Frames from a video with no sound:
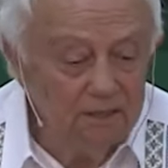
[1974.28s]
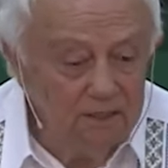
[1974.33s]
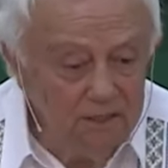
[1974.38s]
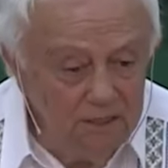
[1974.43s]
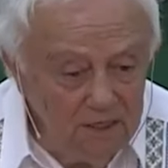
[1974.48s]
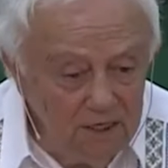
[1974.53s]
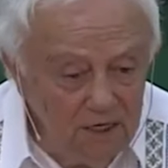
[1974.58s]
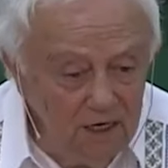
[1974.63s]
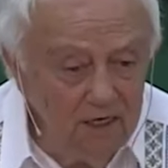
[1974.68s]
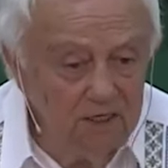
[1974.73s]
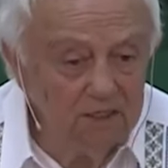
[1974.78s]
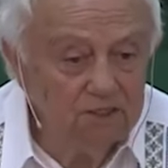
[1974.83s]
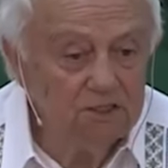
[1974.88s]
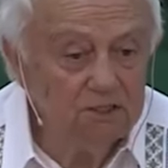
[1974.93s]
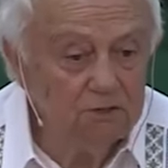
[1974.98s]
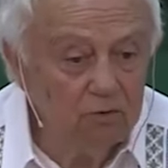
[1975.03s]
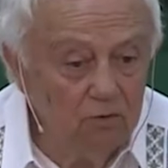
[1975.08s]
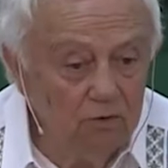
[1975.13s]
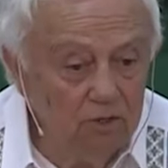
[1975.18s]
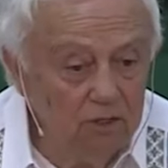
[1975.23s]

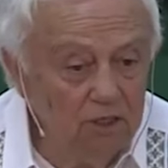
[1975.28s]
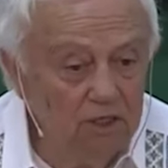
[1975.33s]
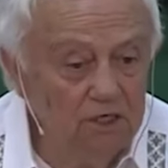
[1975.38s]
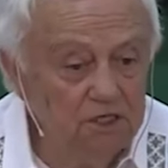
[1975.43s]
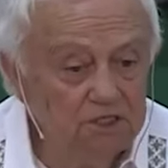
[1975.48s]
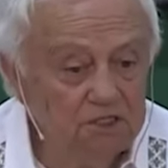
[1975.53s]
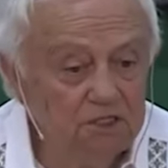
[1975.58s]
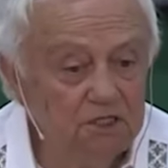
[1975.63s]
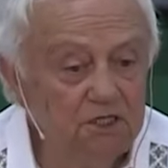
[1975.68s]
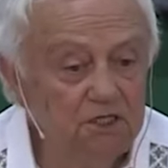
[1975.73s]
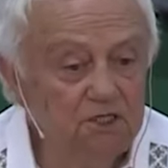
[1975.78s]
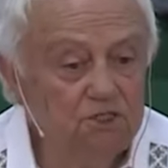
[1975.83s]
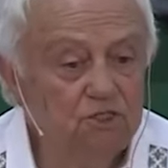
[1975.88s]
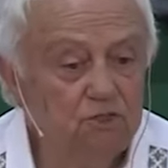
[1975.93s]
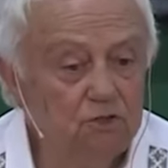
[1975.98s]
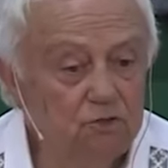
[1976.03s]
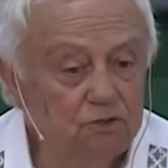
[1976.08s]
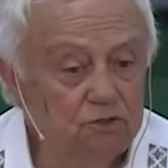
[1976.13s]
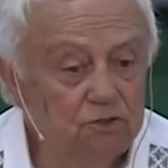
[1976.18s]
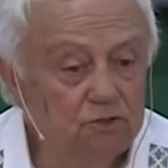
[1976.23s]
deals with these
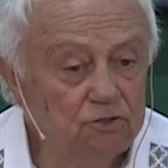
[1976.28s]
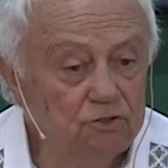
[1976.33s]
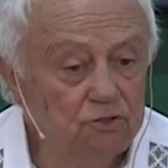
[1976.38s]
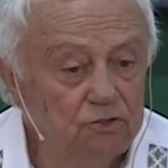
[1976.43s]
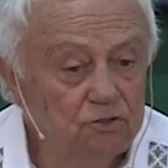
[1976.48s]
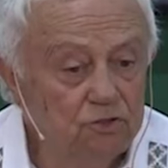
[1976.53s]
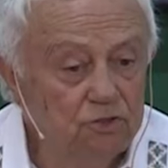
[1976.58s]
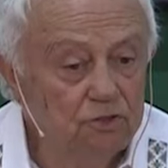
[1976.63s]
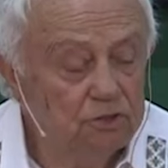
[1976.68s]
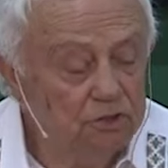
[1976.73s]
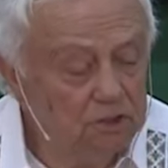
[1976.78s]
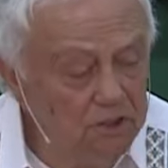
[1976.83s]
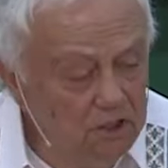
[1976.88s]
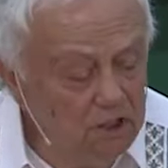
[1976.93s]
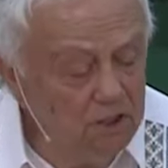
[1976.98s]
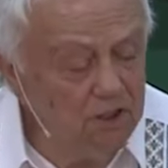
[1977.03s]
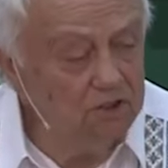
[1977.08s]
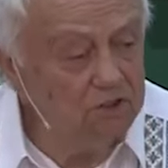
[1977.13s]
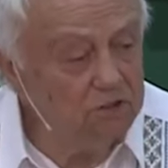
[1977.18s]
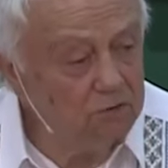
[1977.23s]
issues,
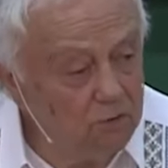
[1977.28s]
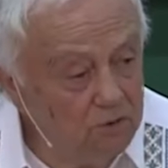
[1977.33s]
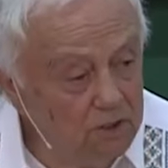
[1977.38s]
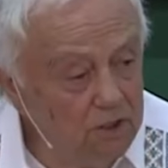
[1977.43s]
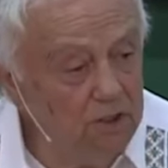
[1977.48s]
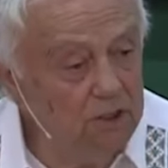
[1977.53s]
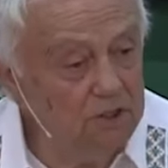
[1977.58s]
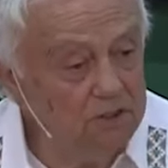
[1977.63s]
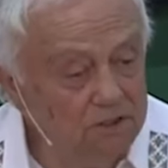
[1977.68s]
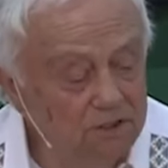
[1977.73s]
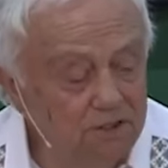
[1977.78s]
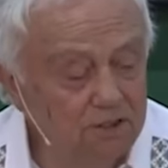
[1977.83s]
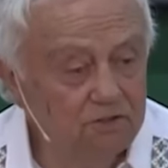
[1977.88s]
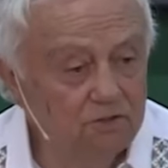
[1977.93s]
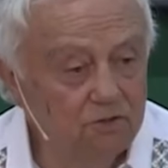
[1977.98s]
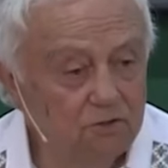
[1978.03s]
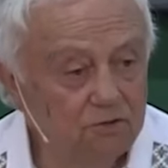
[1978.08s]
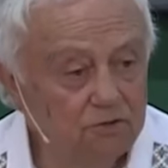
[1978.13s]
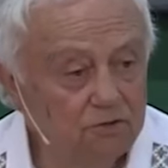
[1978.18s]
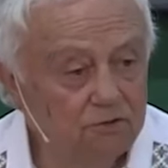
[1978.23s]
deals with these
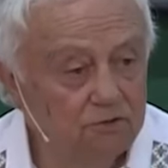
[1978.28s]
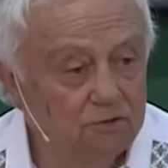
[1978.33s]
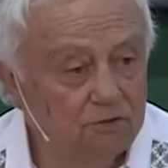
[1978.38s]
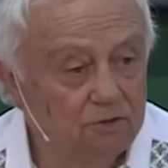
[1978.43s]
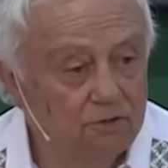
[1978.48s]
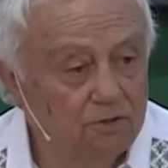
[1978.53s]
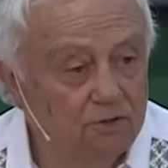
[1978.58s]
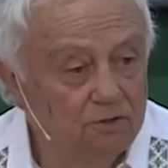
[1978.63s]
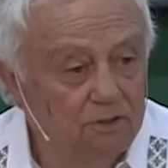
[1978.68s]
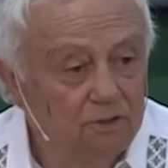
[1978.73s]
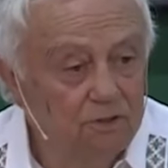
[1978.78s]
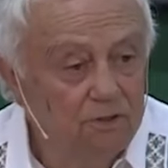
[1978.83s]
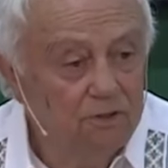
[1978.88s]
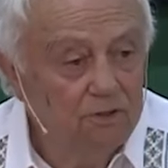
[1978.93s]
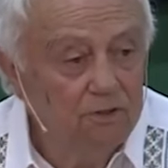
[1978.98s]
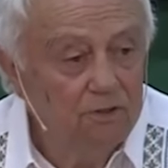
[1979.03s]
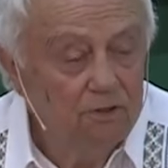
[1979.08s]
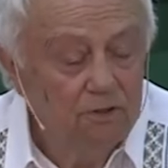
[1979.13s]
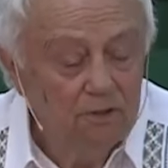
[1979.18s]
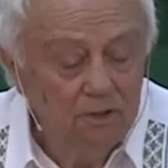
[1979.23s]
issues.
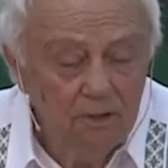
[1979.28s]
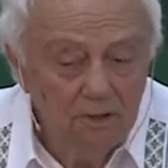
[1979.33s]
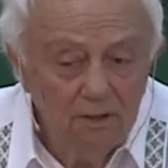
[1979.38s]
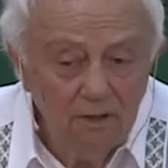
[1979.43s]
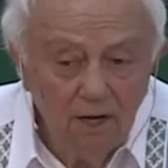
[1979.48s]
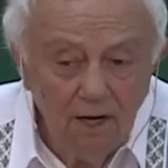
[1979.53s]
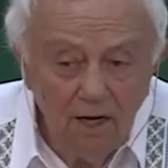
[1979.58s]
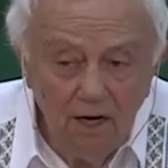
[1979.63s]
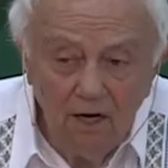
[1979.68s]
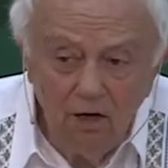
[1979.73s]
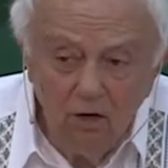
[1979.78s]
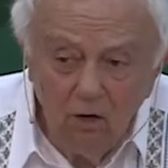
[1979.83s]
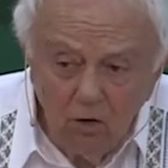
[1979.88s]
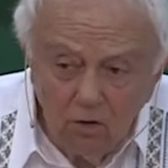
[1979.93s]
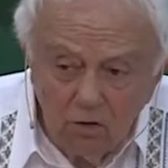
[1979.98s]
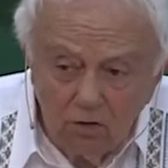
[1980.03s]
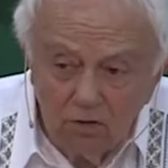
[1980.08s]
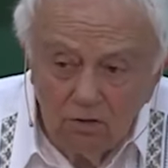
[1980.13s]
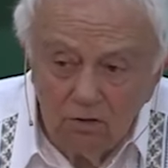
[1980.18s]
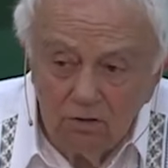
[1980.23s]
A
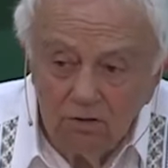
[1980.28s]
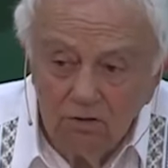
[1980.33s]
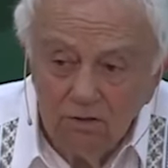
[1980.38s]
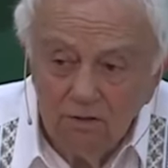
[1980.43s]
lot